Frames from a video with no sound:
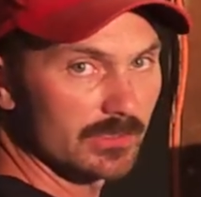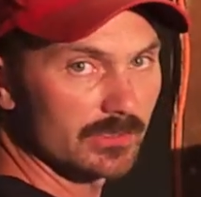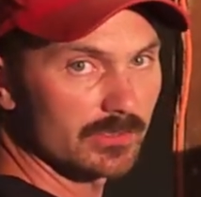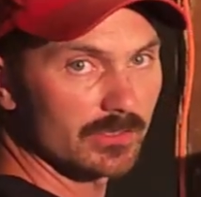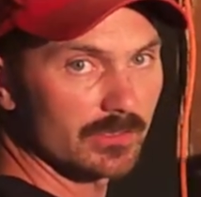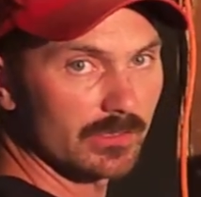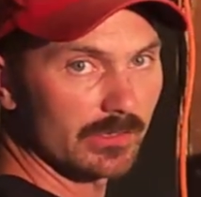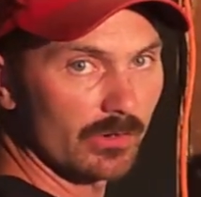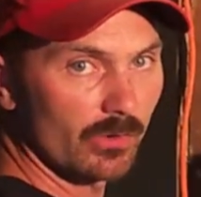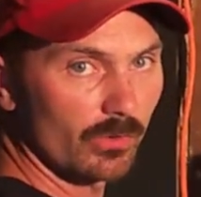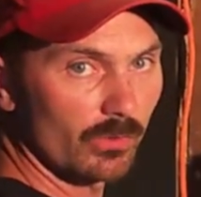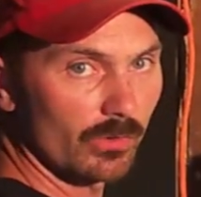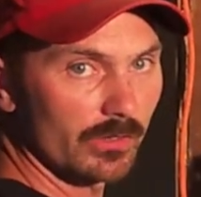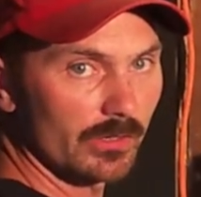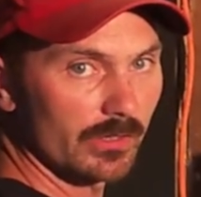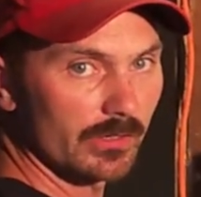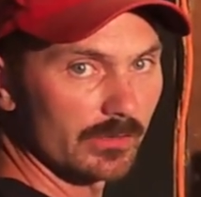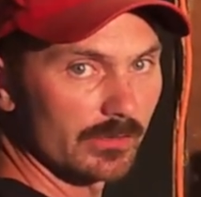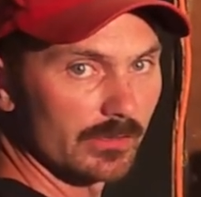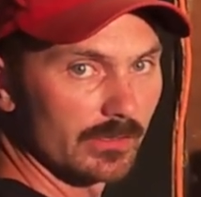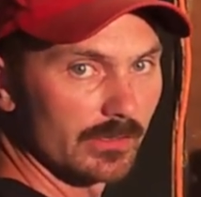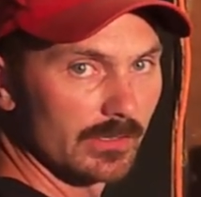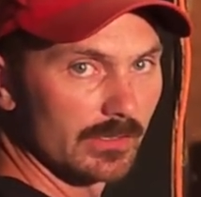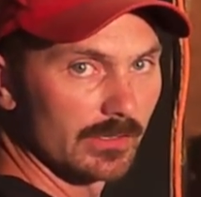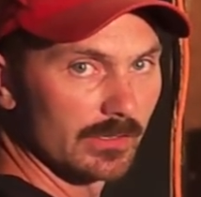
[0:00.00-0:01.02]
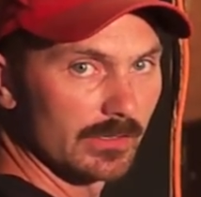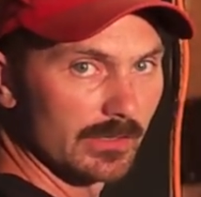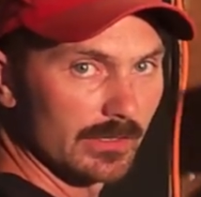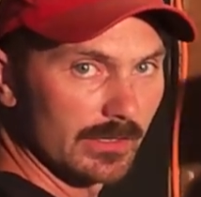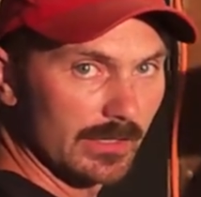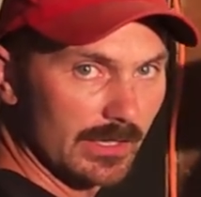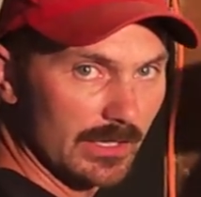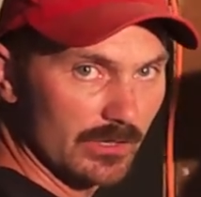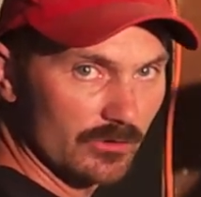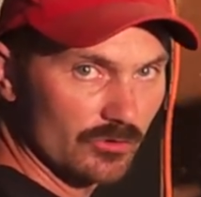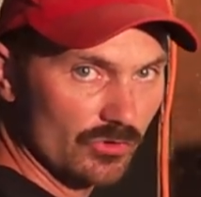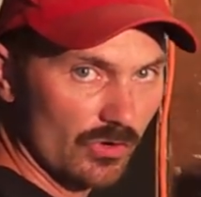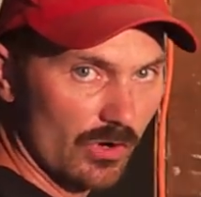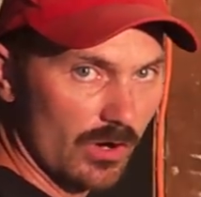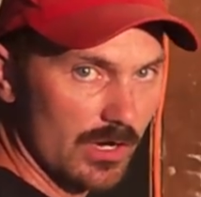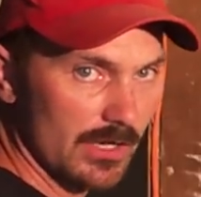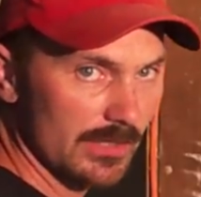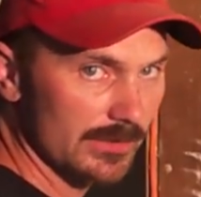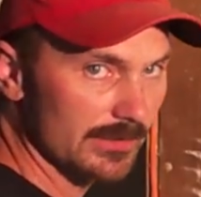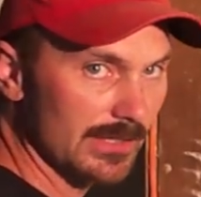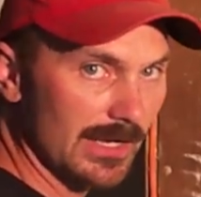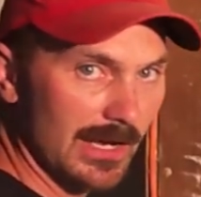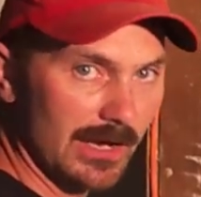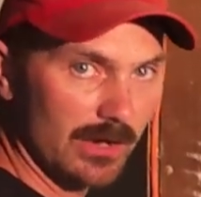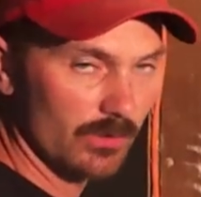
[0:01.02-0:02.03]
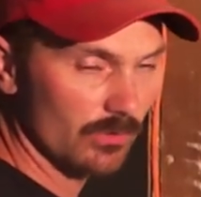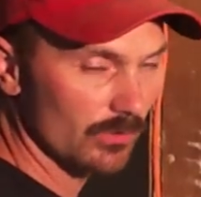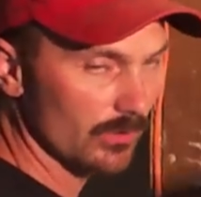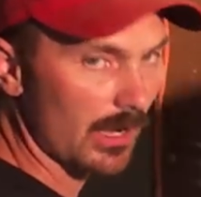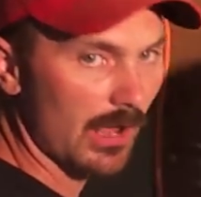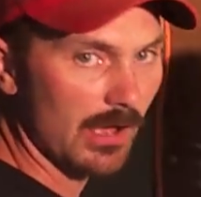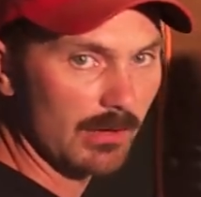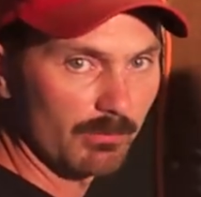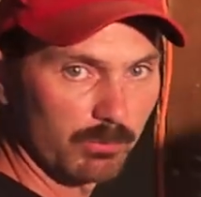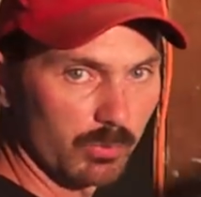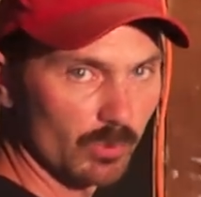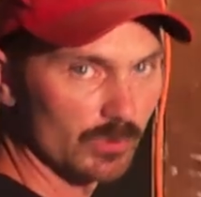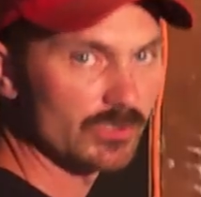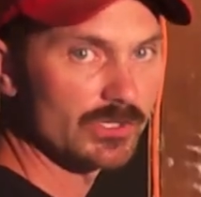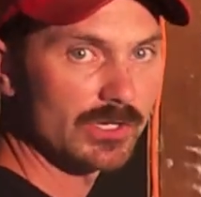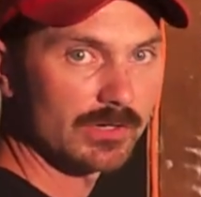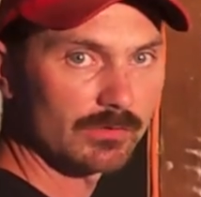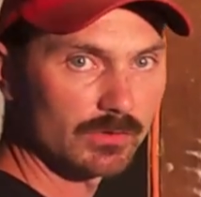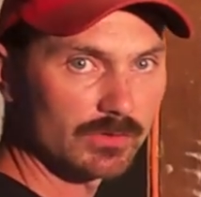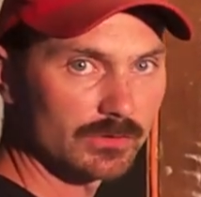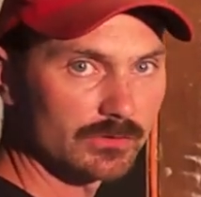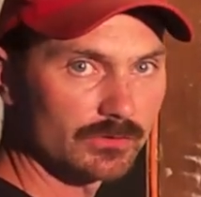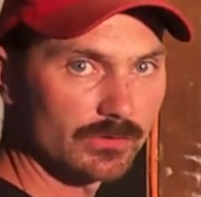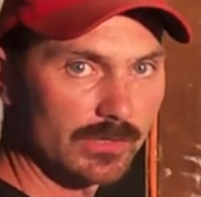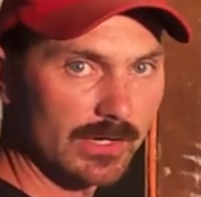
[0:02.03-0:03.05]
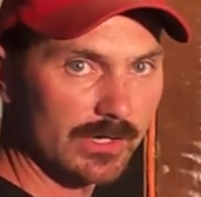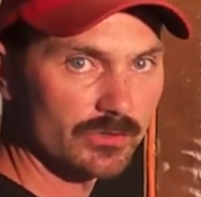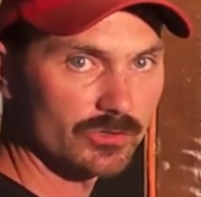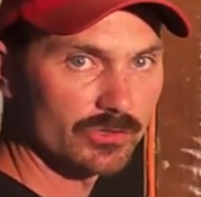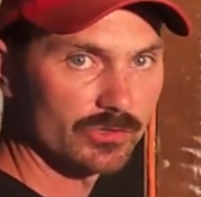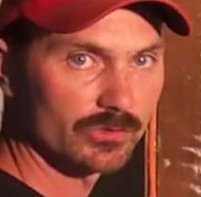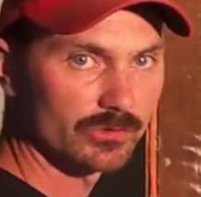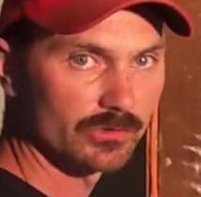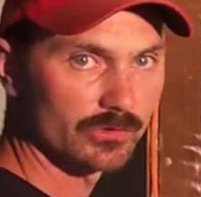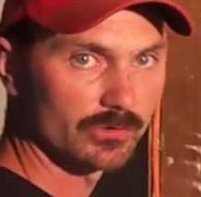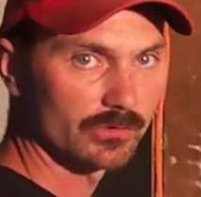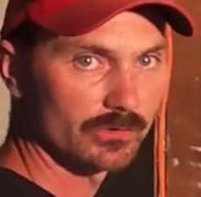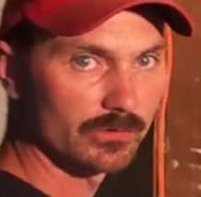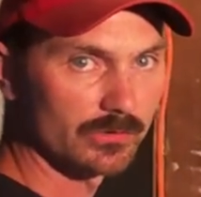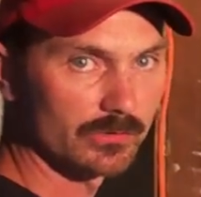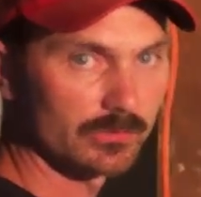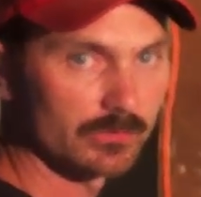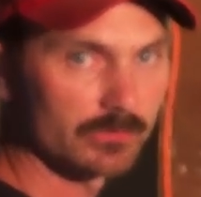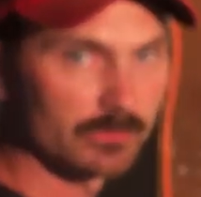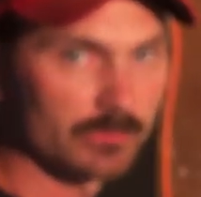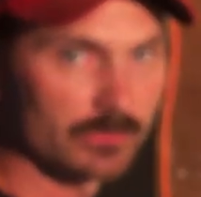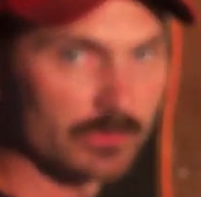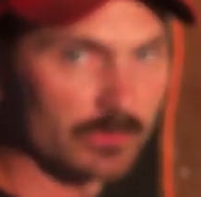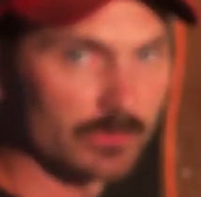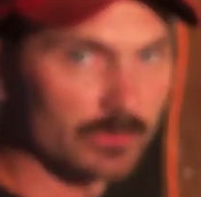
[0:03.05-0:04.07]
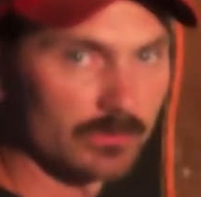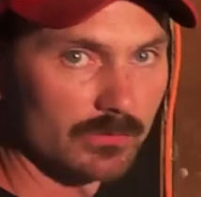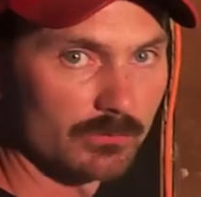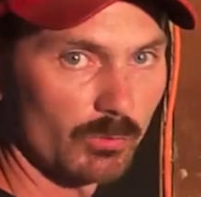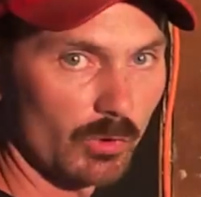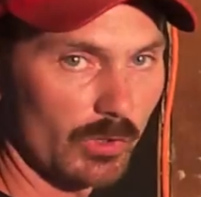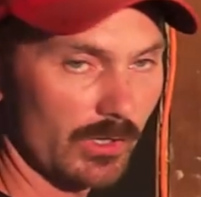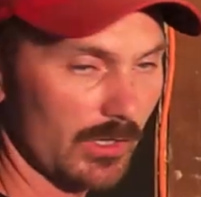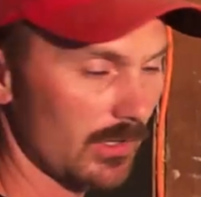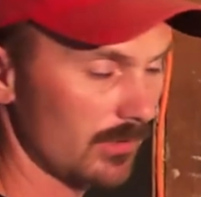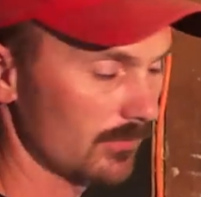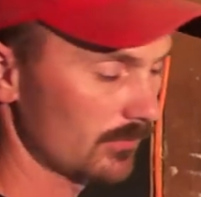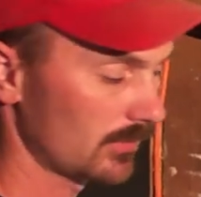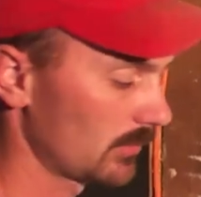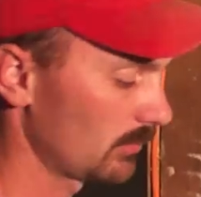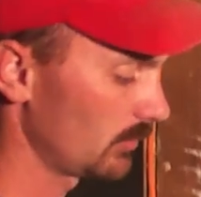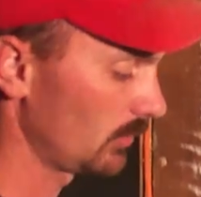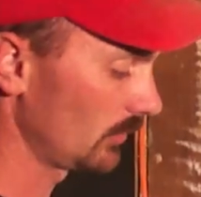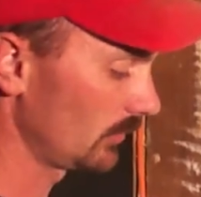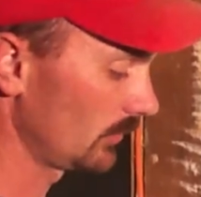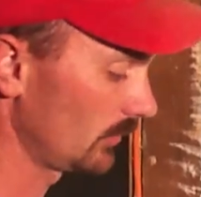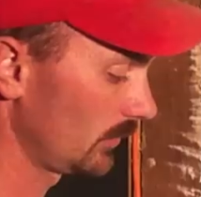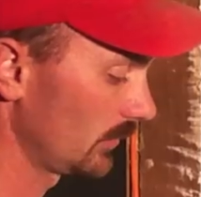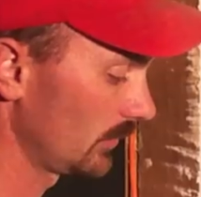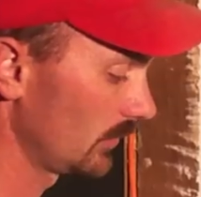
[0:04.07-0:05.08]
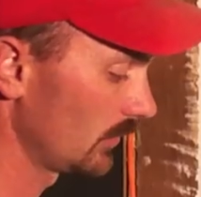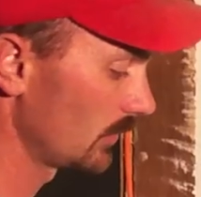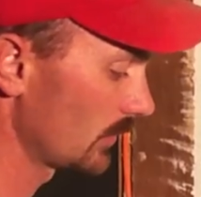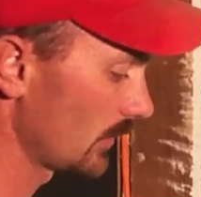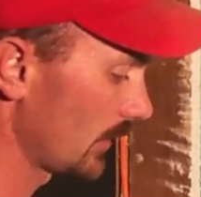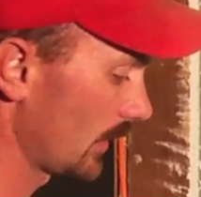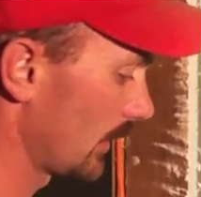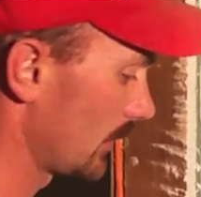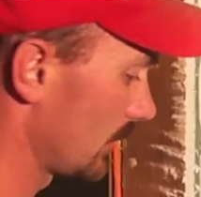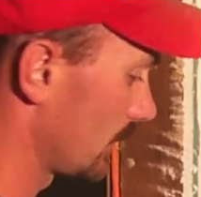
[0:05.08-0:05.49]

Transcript: into the corner and draw it down up whichever direction you're, you're more comfortable using